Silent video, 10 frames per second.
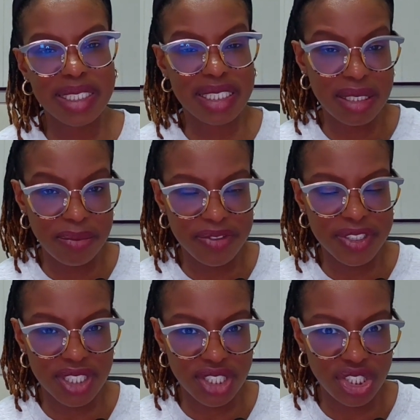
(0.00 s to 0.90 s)
by a sleep
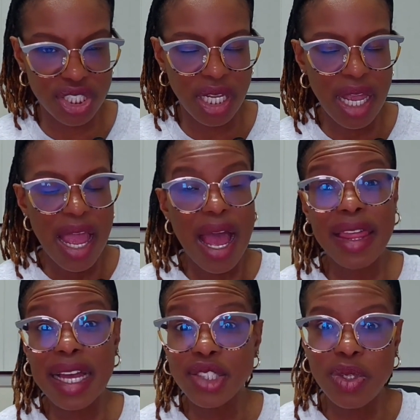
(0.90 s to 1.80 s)
physician.
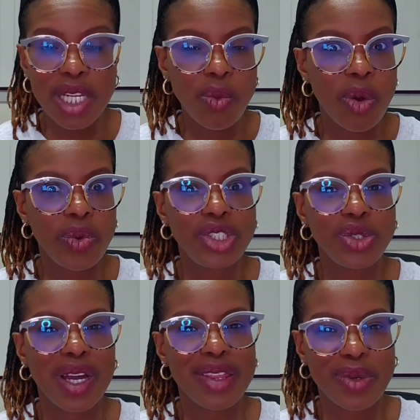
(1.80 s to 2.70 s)
And that's really what we
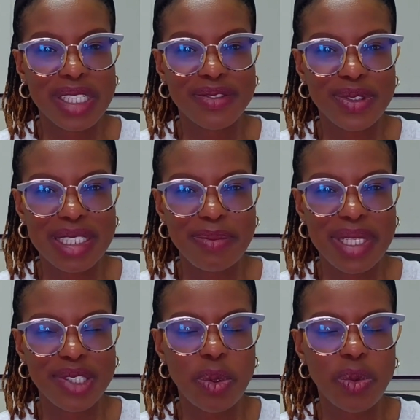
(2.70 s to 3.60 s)
do at the Restful Sleep
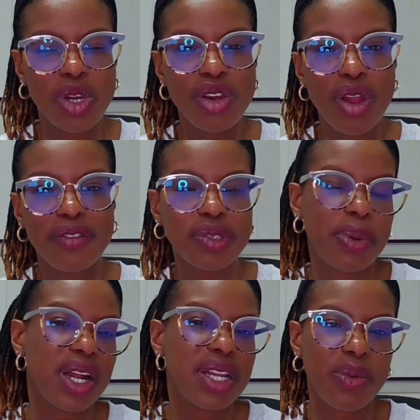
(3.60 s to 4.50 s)
Place. We would love to
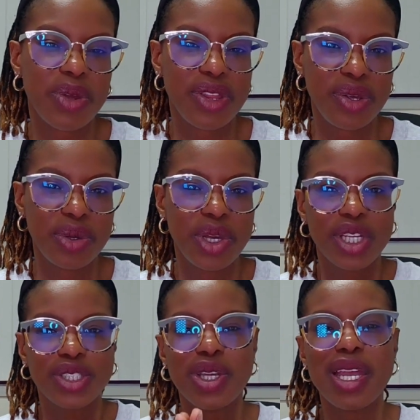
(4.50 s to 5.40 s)
partner with you
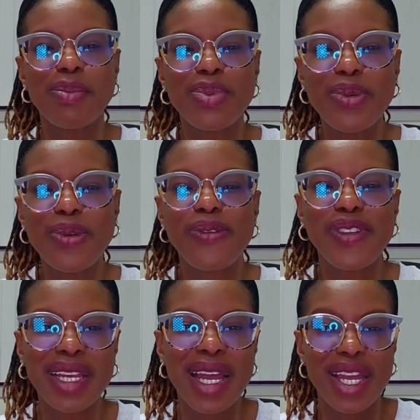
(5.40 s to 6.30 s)
to
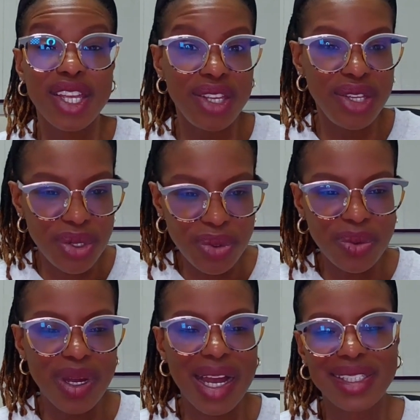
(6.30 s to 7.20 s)
improving
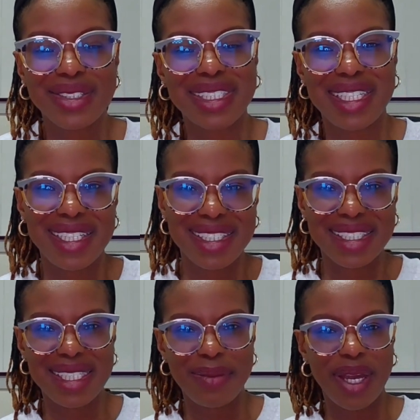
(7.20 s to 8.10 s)
you and your
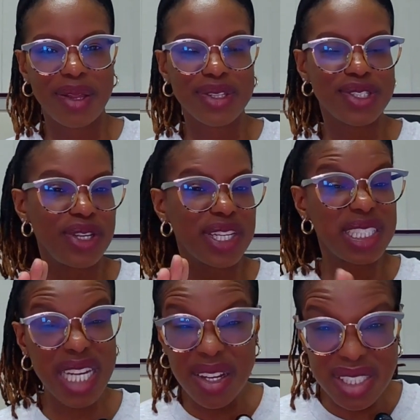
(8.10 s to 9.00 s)
teenager's sleep health. So you
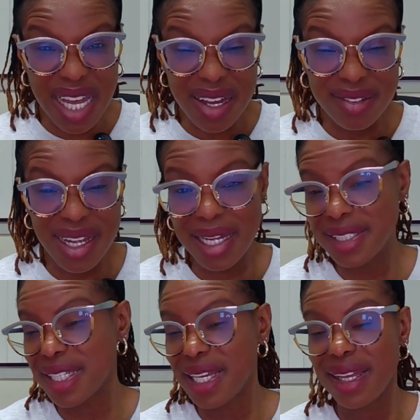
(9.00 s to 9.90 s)
could check us out
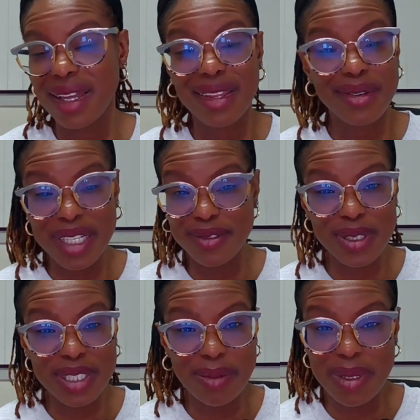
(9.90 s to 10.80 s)
at
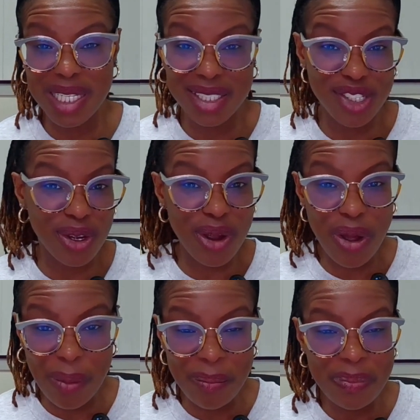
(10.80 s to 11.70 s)

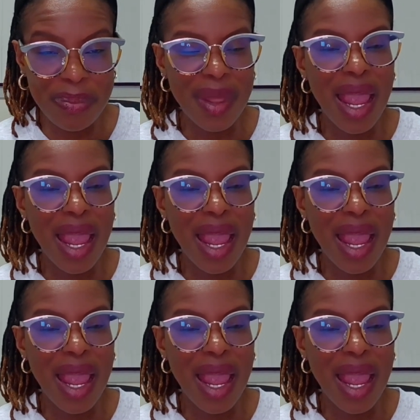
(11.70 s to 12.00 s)
therestfulsleepplace.com.